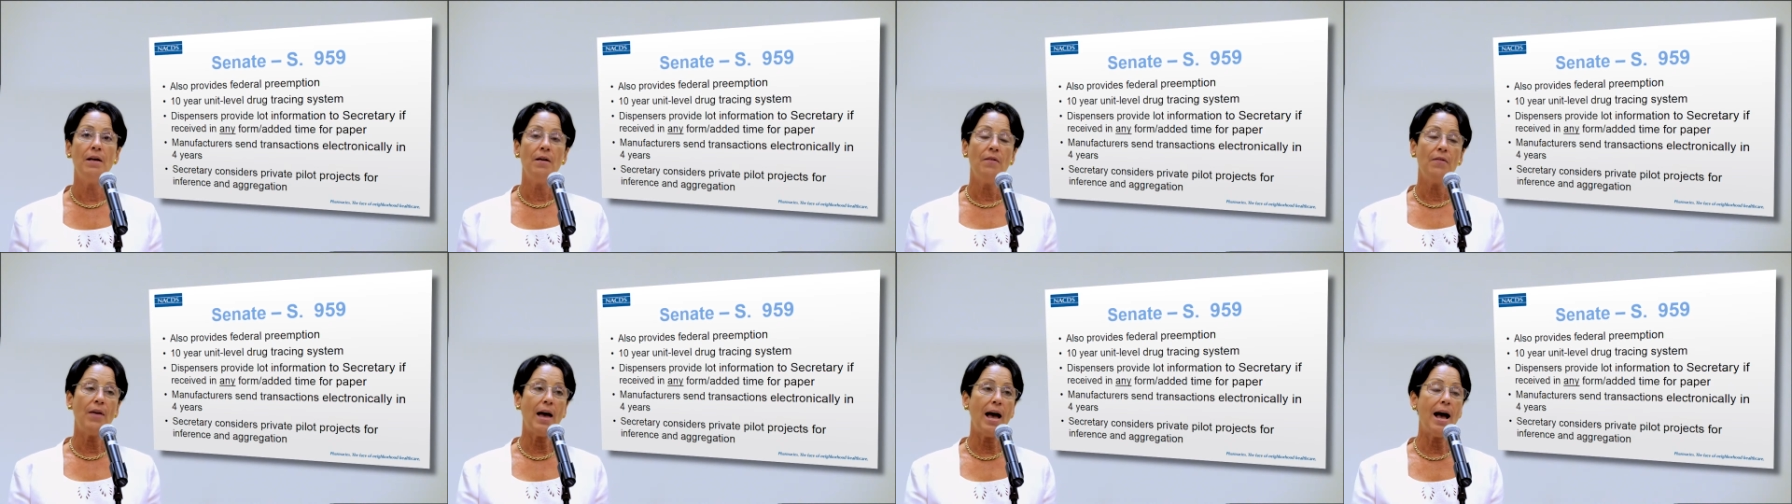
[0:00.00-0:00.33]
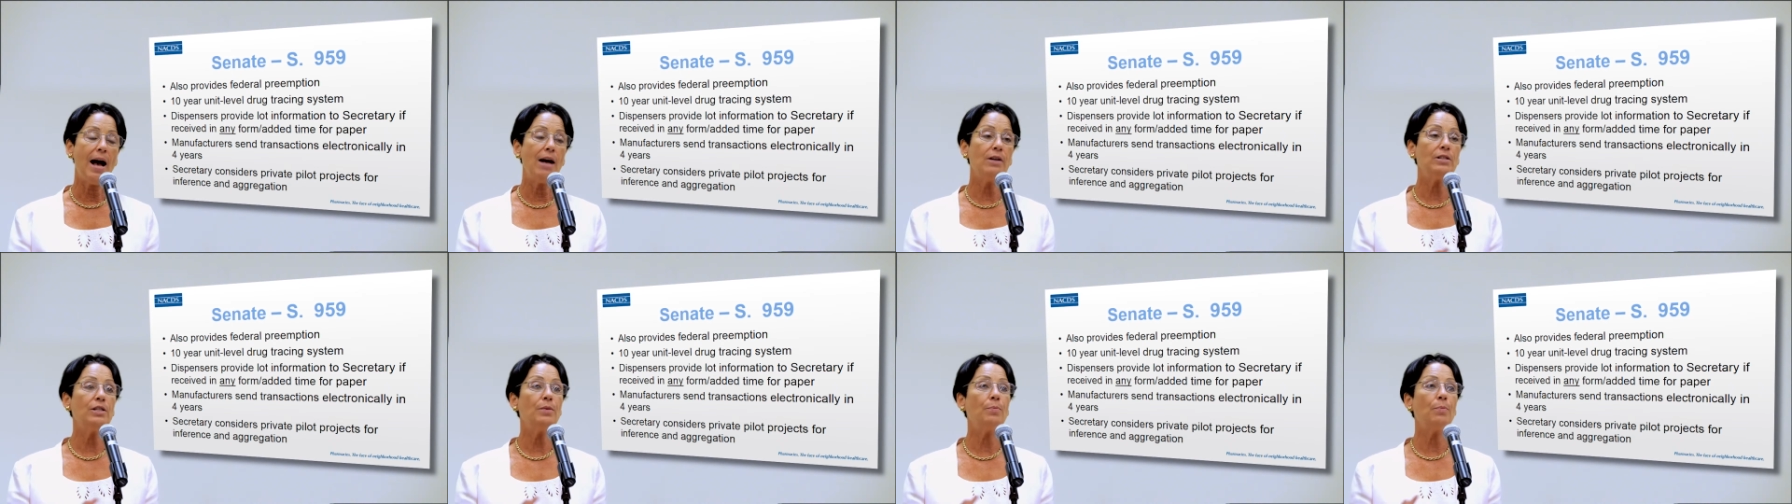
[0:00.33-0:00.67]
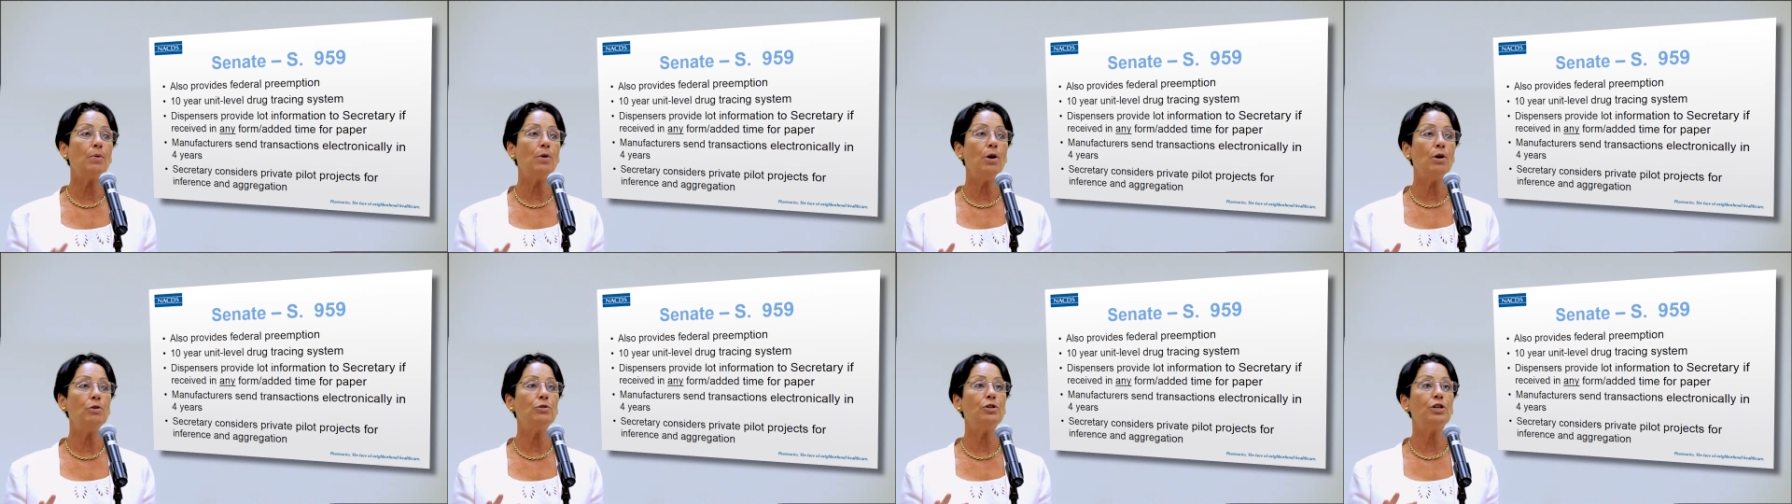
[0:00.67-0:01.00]
The House
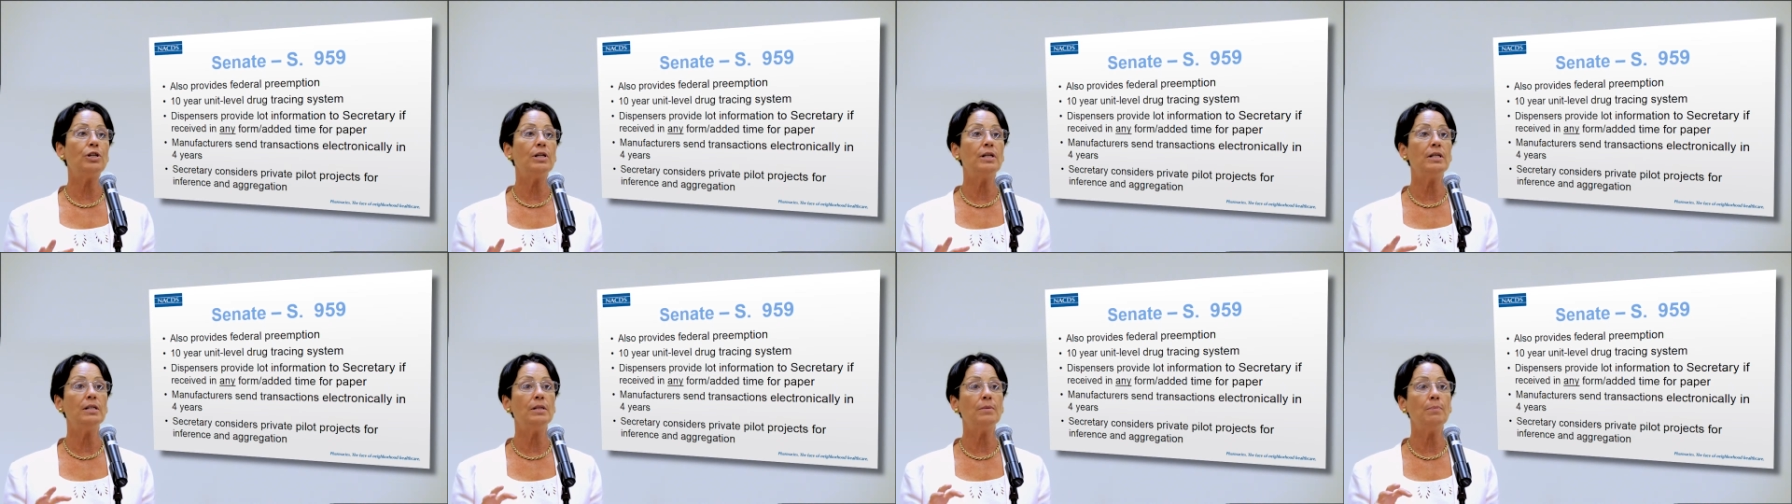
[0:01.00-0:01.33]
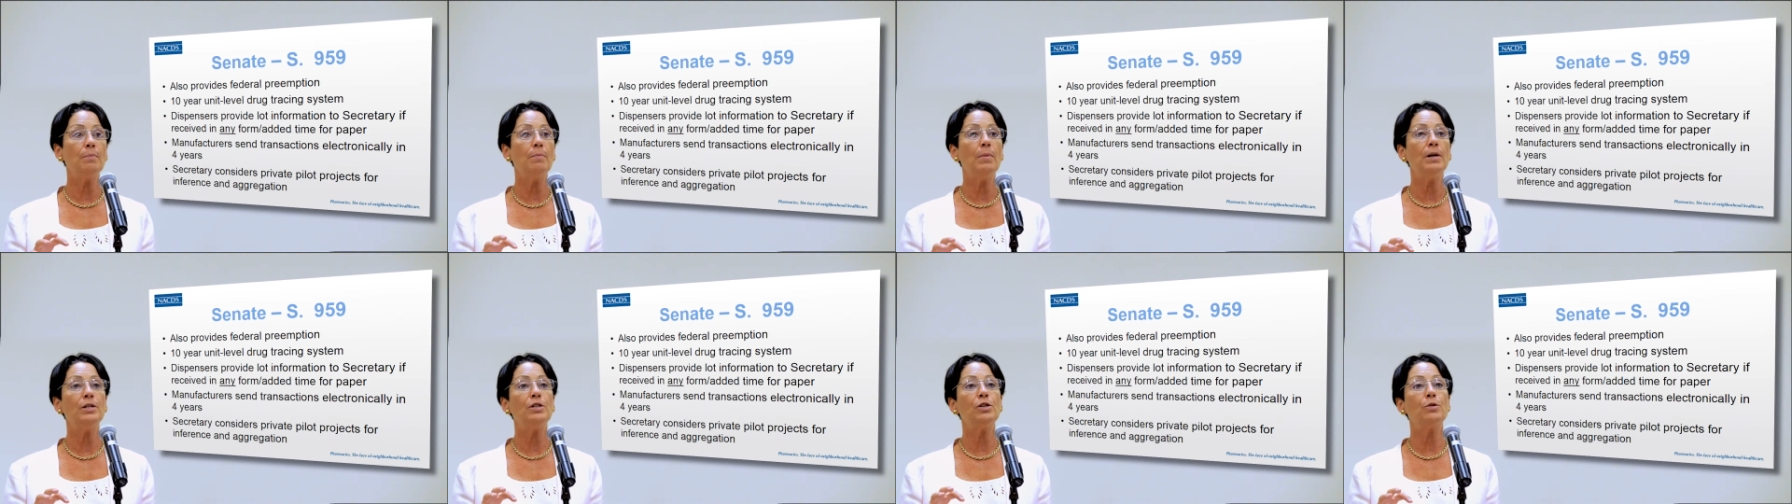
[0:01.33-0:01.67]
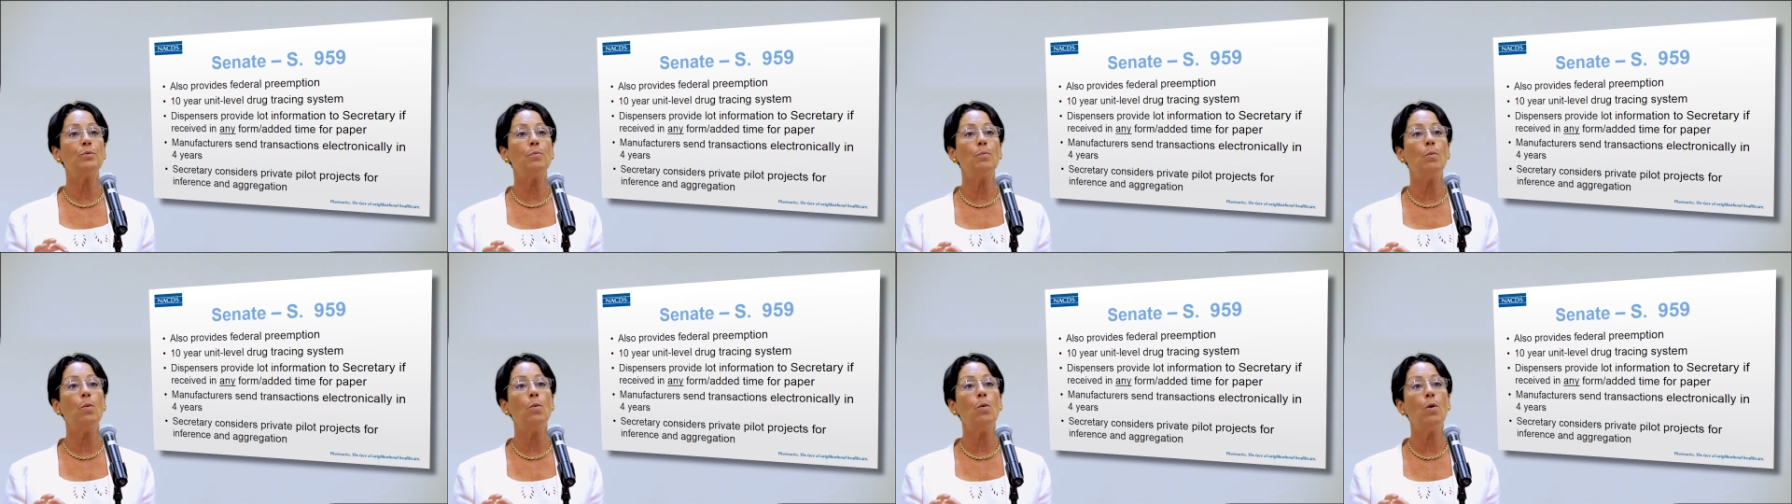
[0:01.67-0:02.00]
approach is
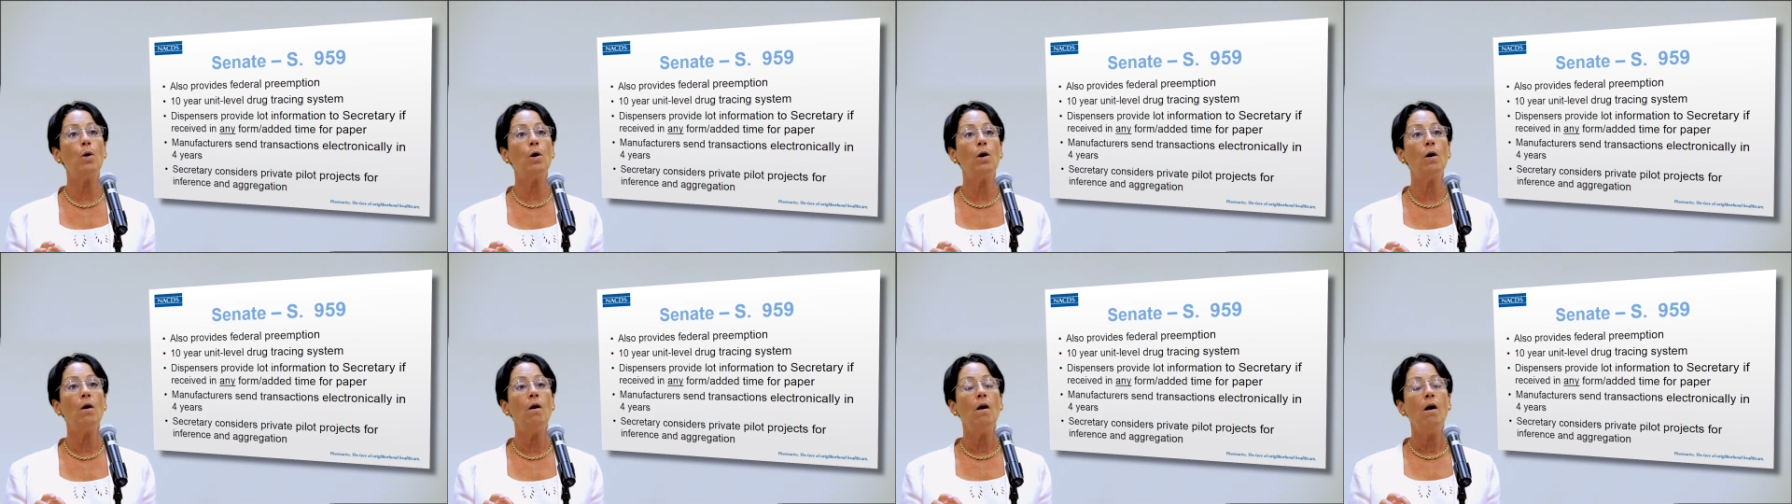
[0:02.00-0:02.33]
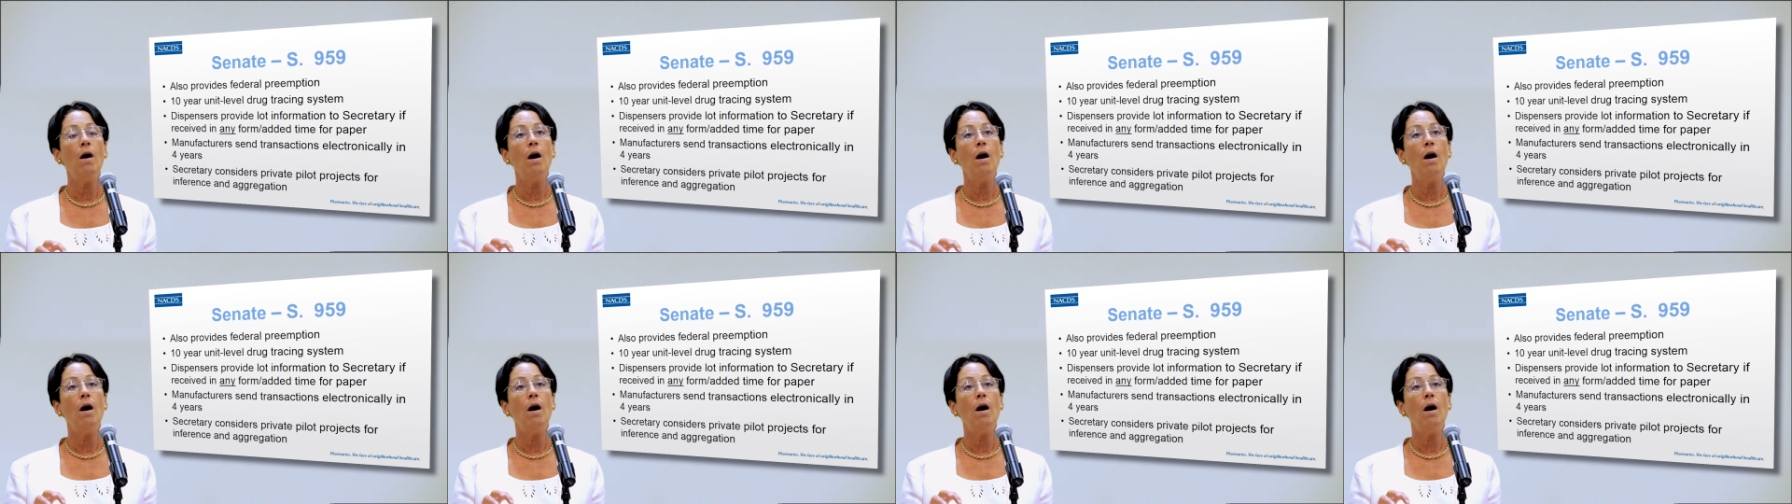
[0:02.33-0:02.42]
much more,